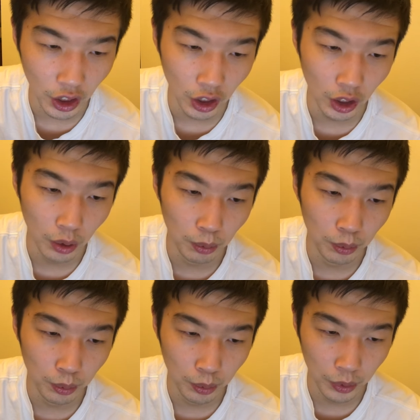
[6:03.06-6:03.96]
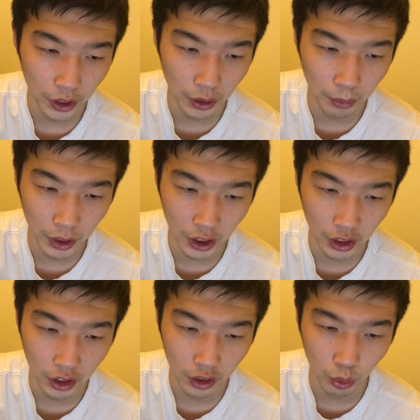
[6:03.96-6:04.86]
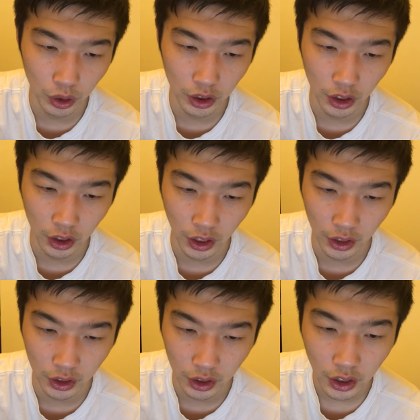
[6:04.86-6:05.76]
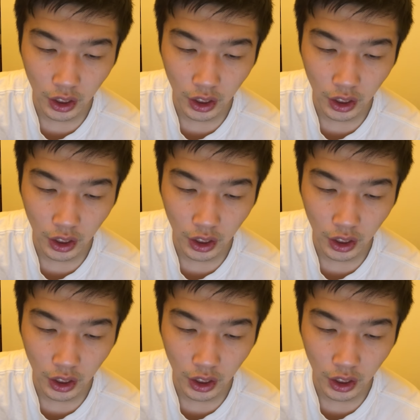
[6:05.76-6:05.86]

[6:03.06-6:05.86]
accompaniment with the dance.